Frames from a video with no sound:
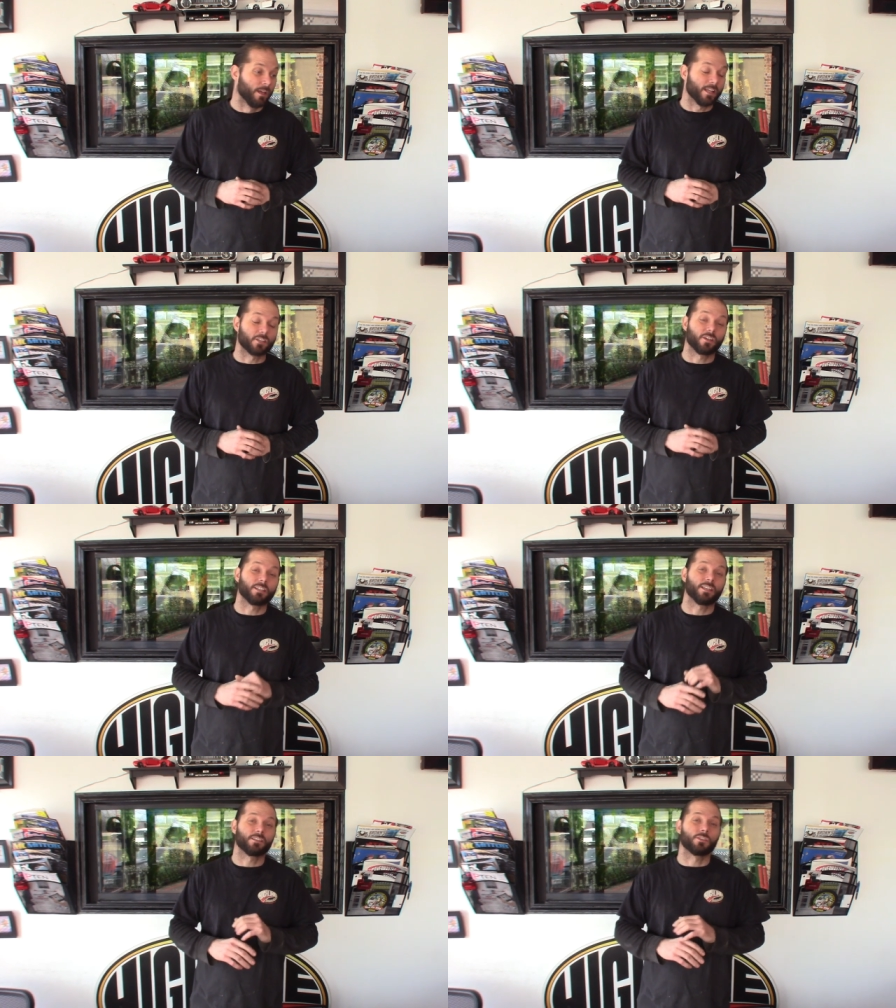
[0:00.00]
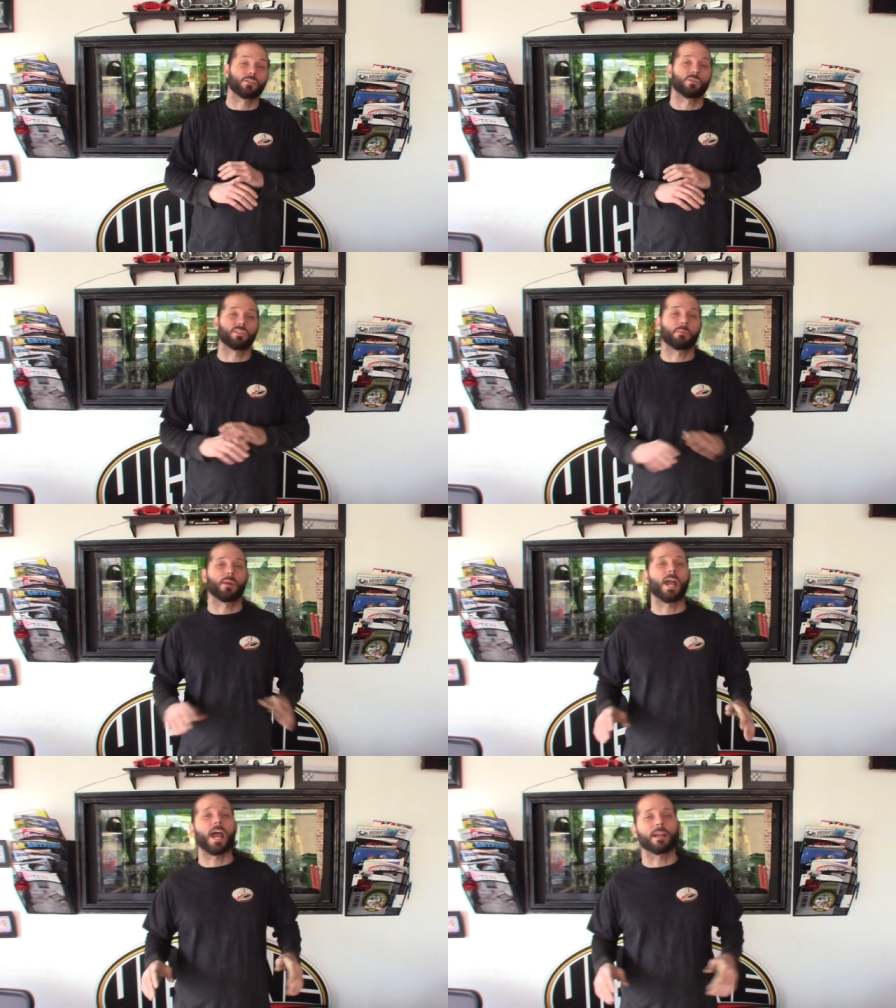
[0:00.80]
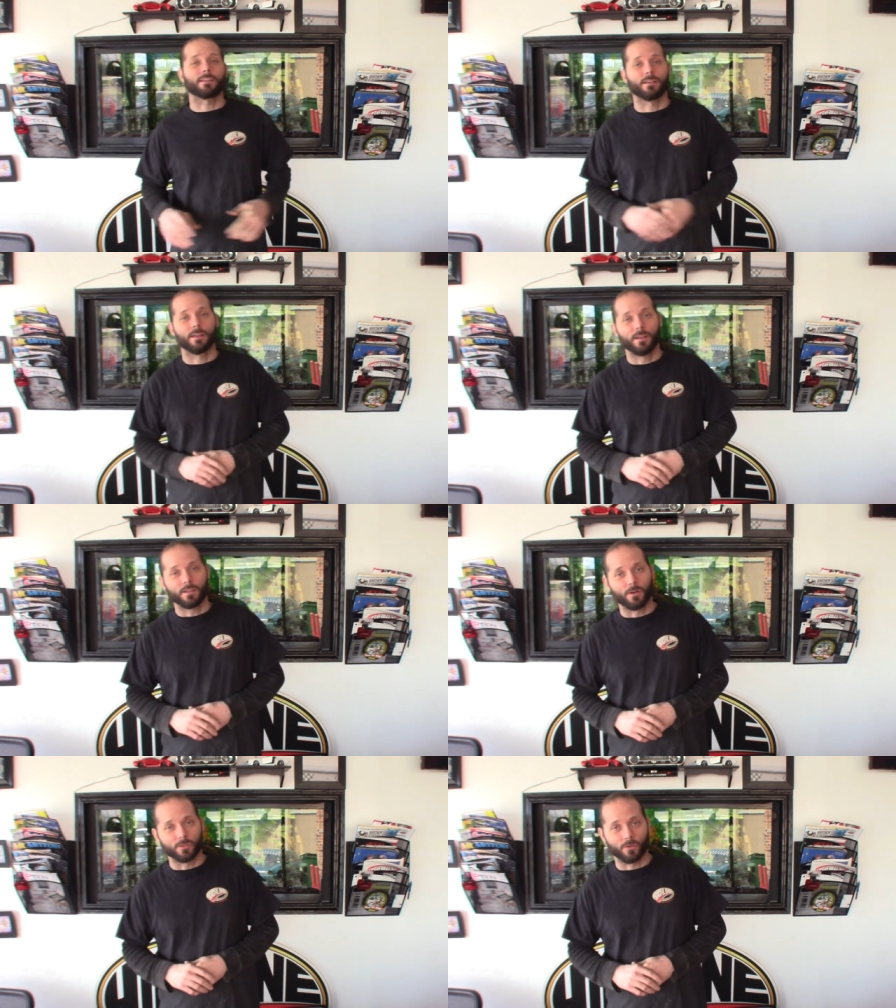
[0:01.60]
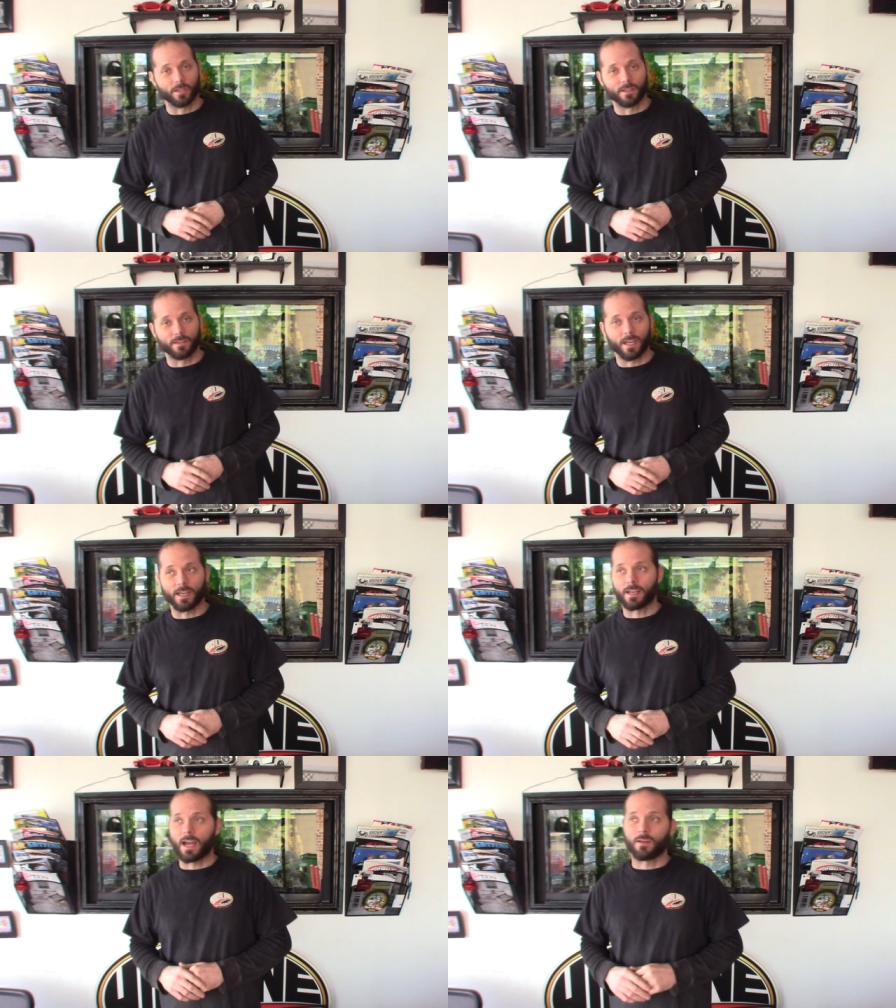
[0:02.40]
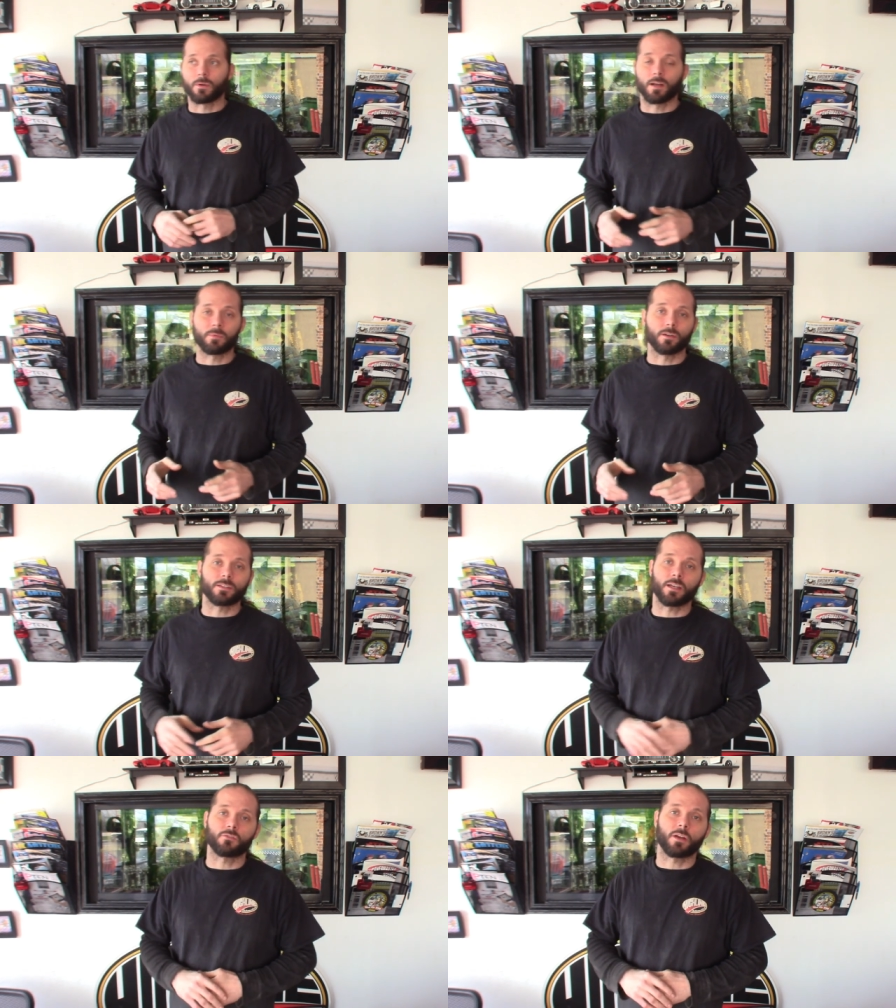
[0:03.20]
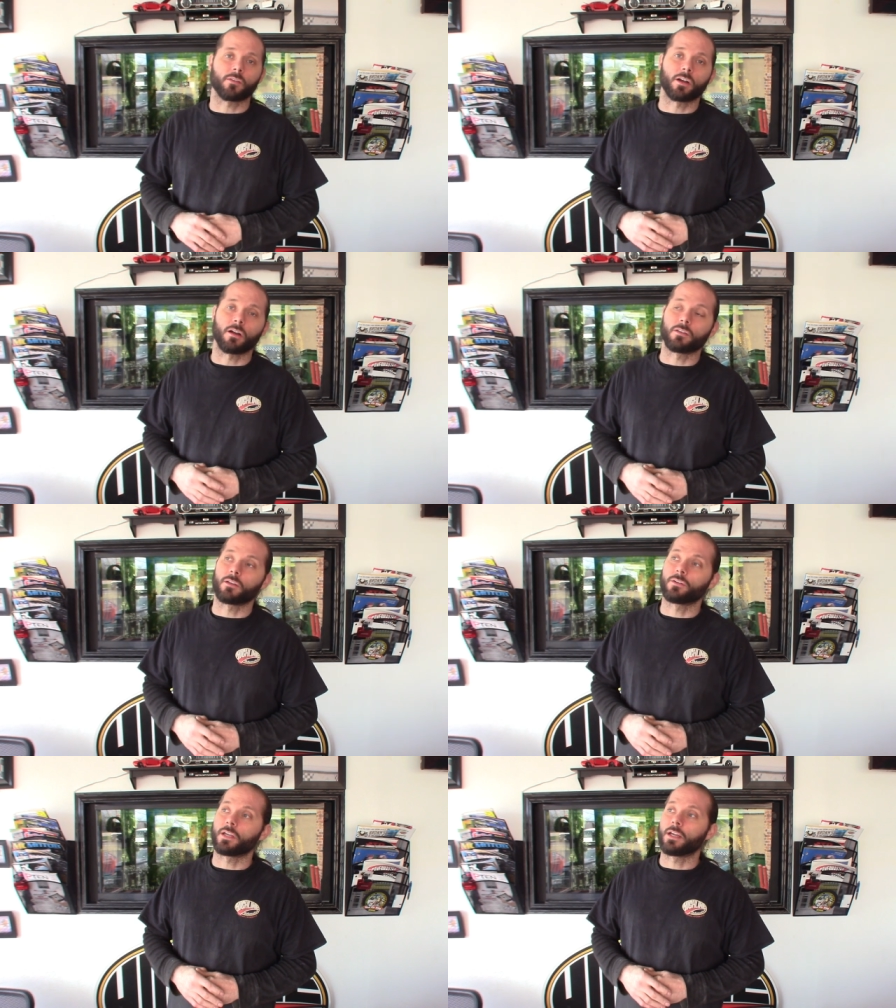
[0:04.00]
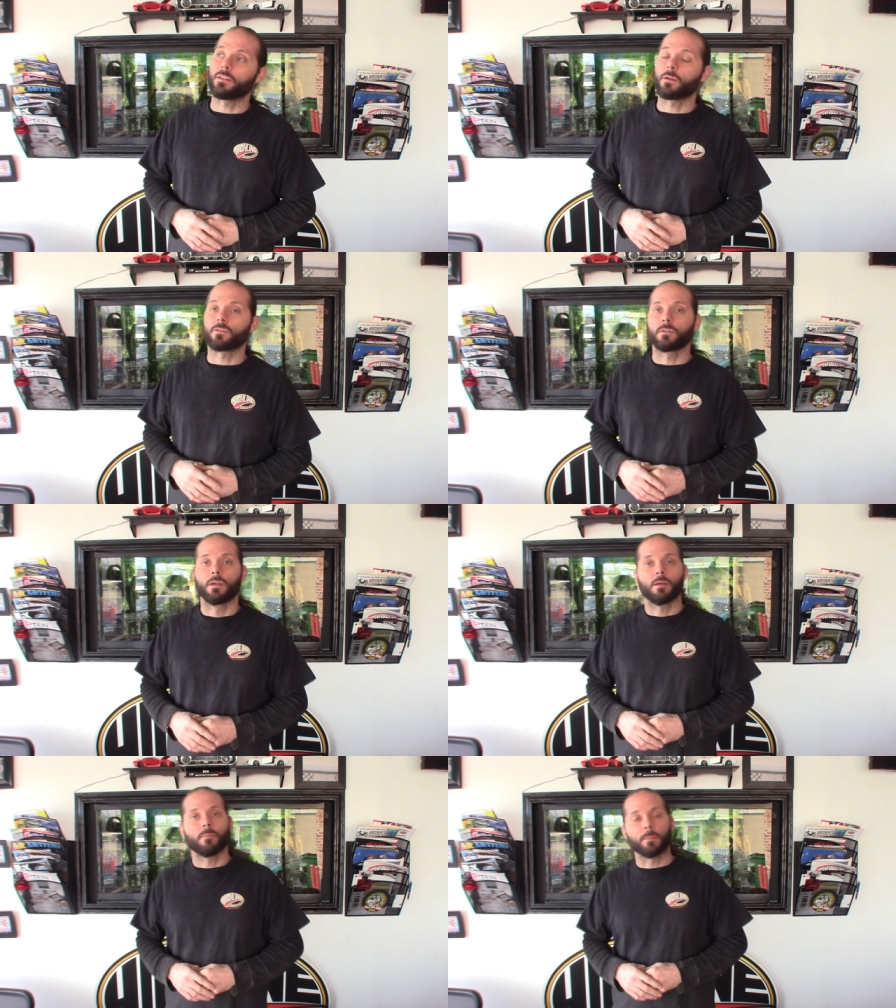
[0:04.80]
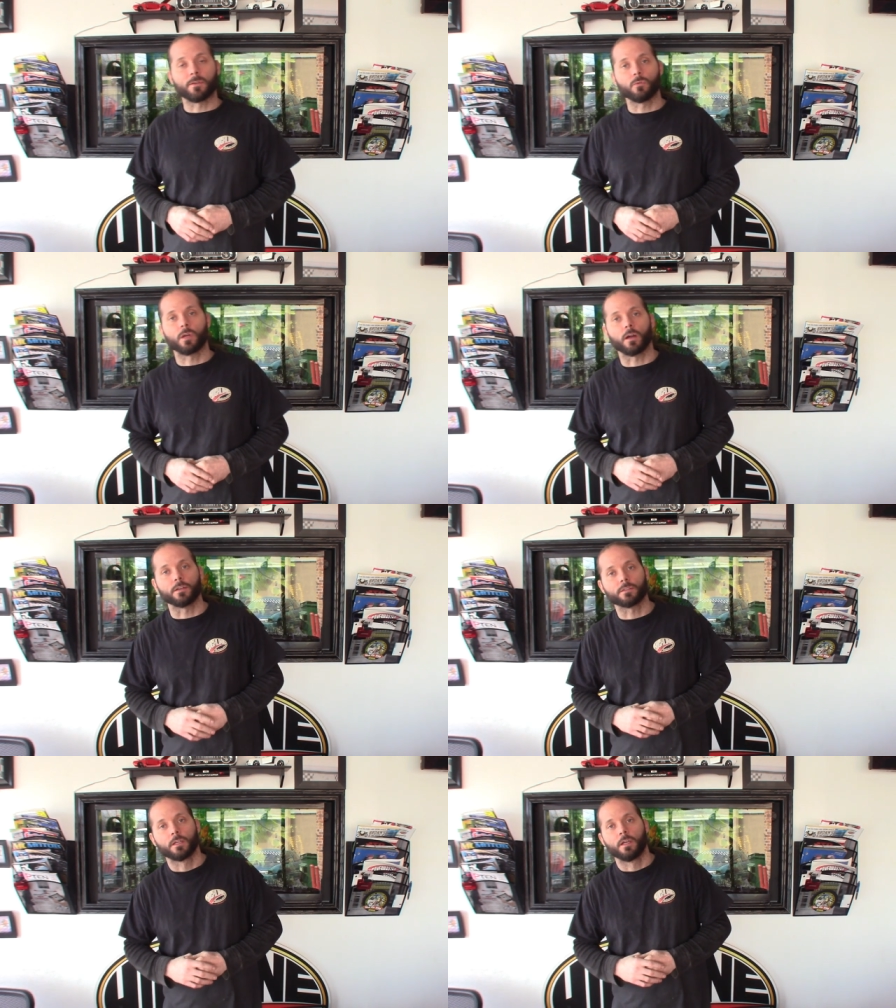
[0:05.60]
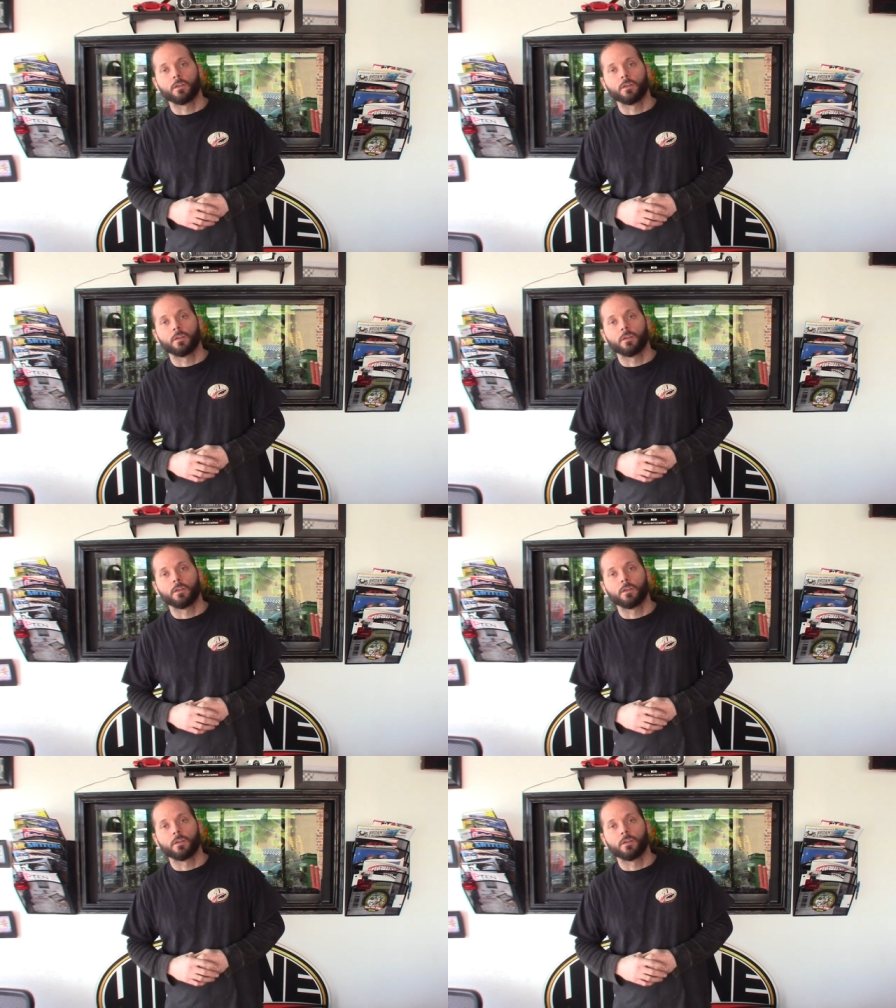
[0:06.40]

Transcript: That train station's usually packed, you know, during the day. I went up there to test drive a car the other day, and there's maybe two cars.